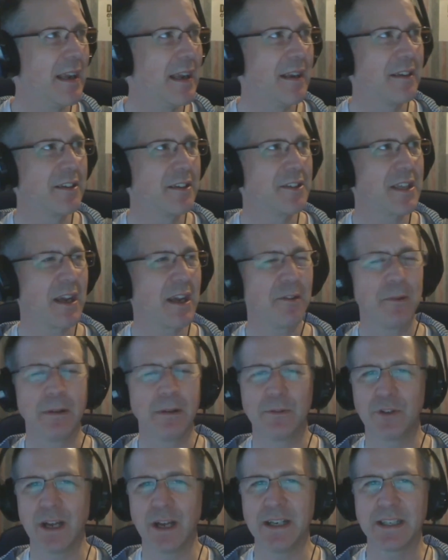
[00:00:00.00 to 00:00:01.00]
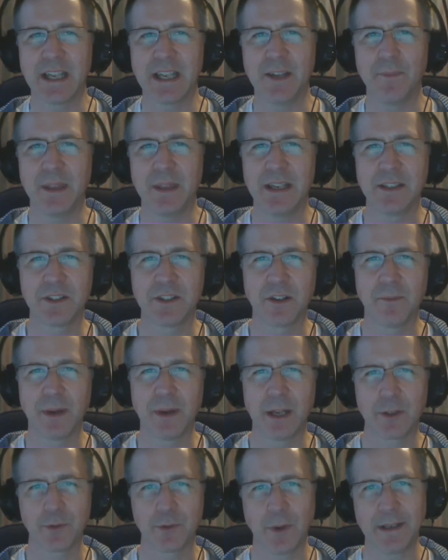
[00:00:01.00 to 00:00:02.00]
and because I'm trying to keep these to
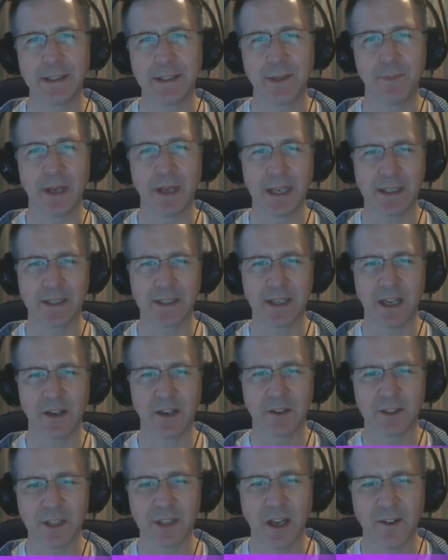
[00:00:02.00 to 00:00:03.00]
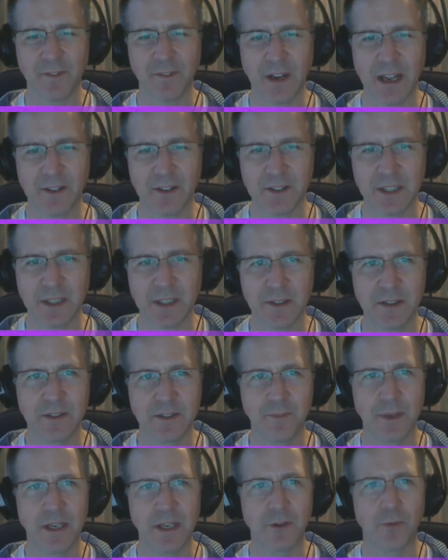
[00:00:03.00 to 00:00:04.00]
about 20 minutes now, because half an hour seemed
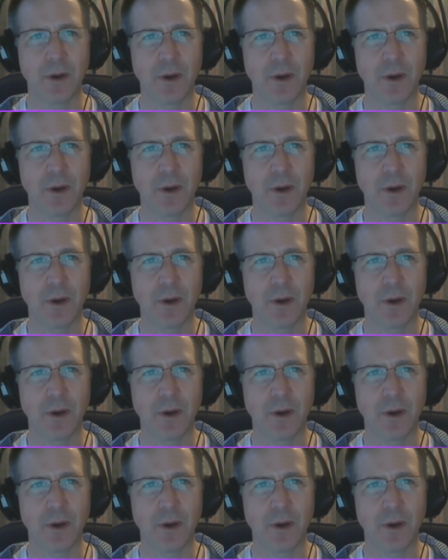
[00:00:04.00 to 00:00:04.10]
to be